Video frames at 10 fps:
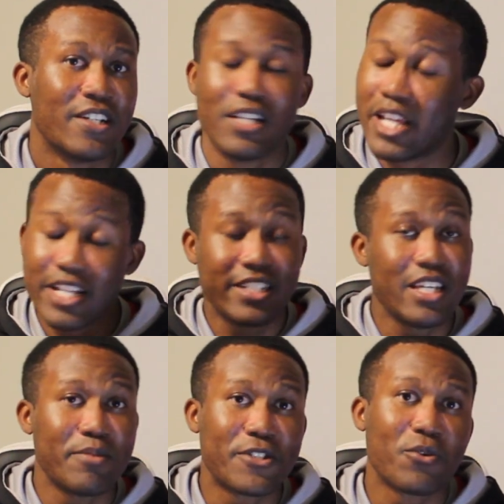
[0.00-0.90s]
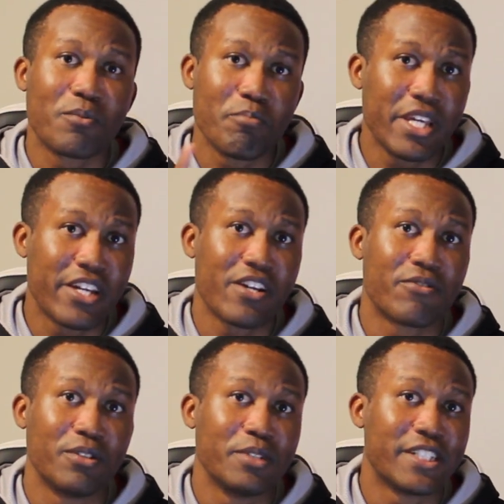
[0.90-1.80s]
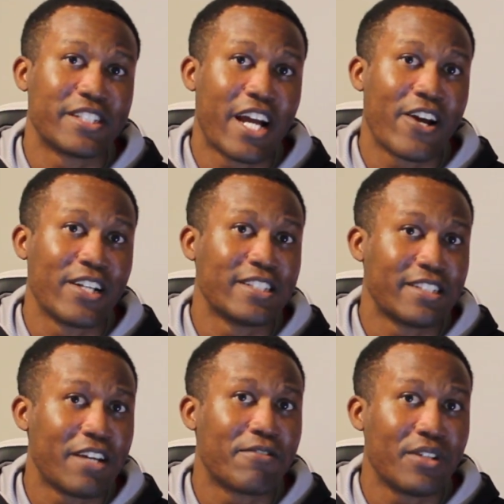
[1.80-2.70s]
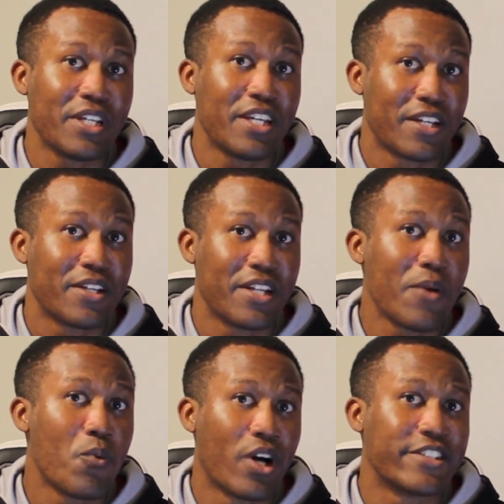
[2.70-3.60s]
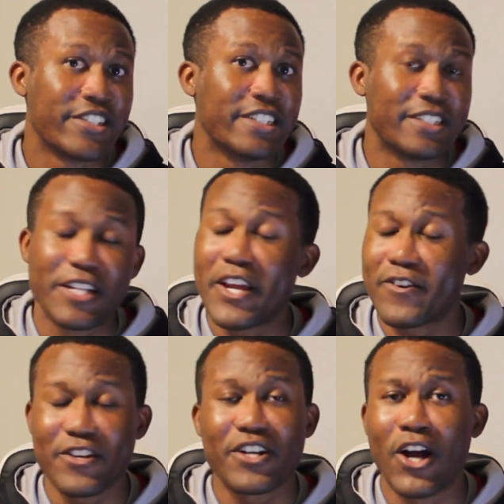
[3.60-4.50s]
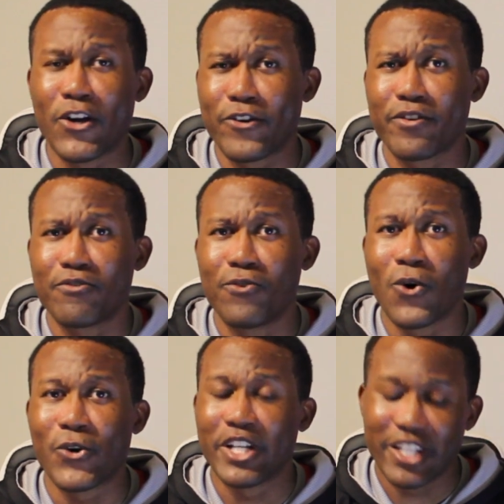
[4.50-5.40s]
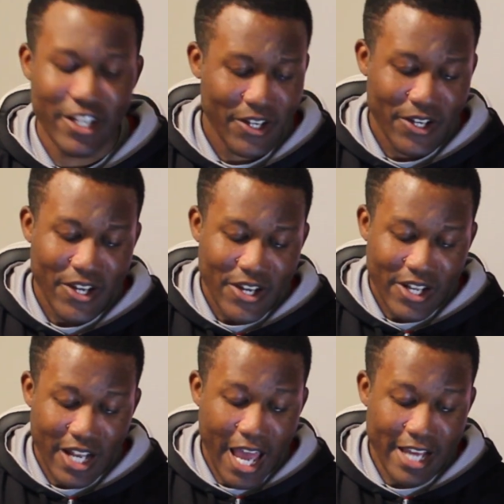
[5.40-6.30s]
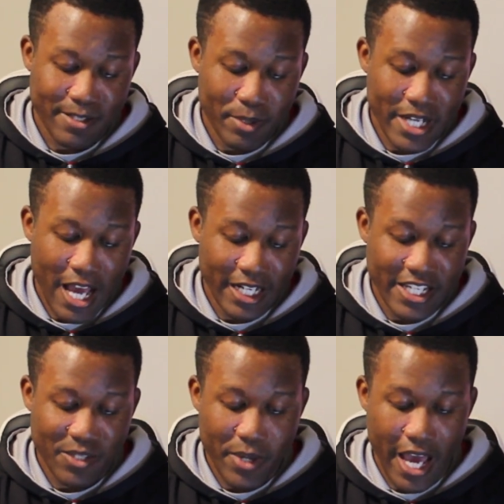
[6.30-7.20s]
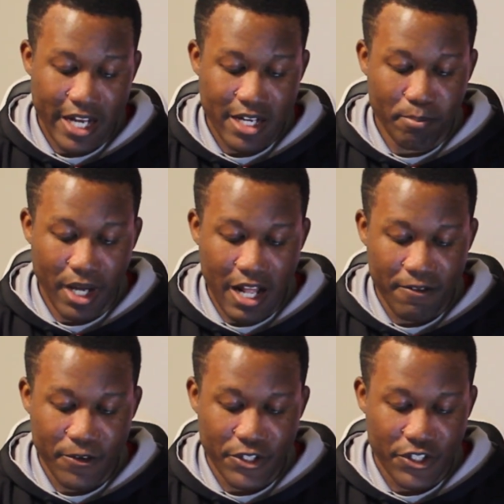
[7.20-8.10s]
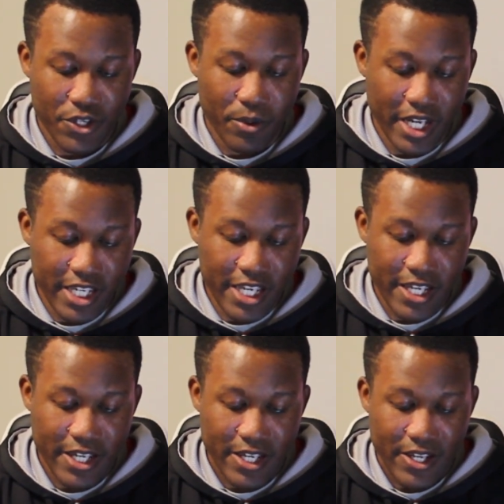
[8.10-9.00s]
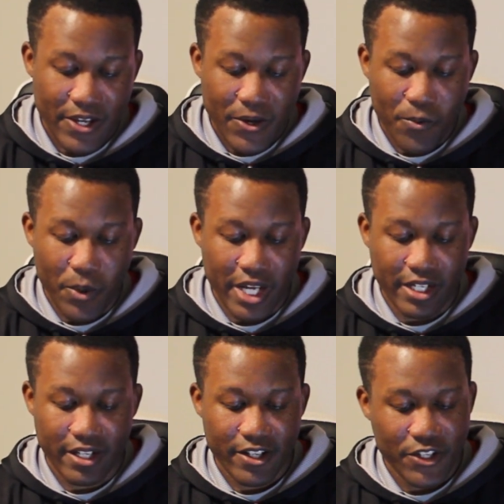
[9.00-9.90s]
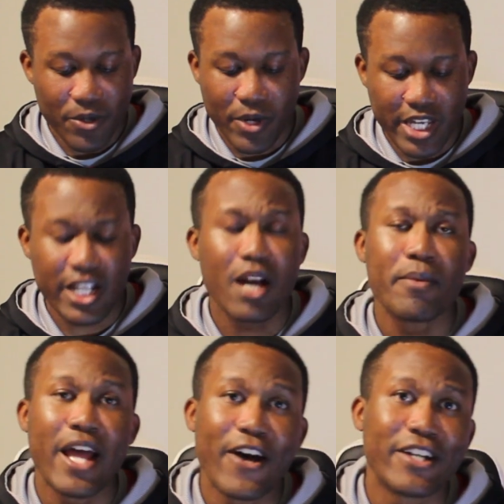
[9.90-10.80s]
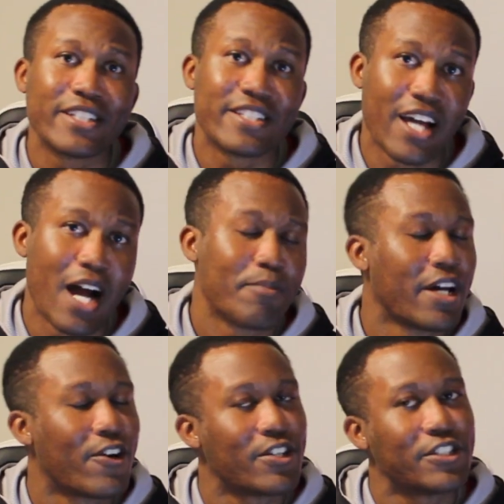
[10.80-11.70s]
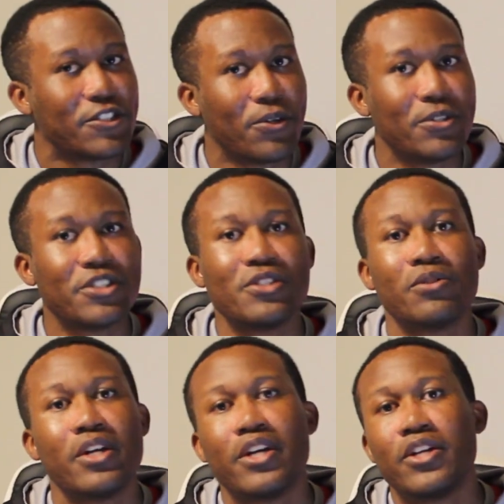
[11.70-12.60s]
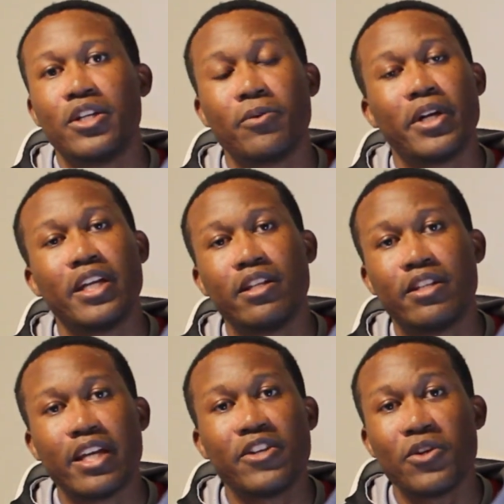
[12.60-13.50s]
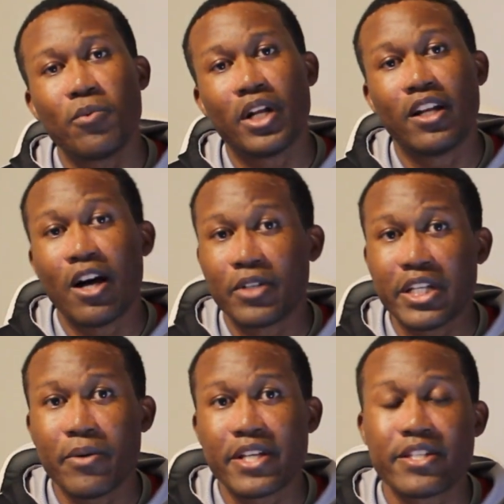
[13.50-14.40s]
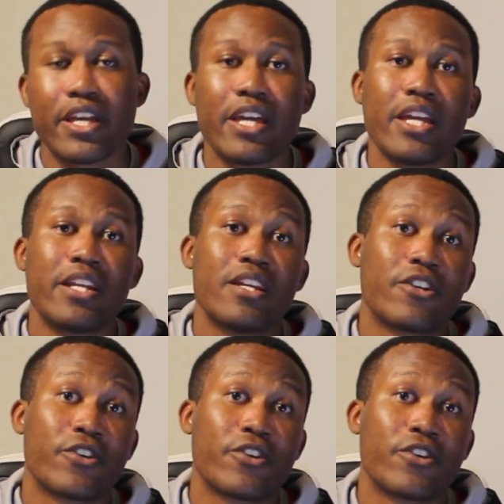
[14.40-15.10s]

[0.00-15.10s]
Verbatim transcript: And any team in this tournament, be careful because Ireland definitely, they want it. They're, they're hungering for it. Last but not least, we had Nepal versus UAE with UAE coming out on top. I already told you, UAE did do well along the USA in the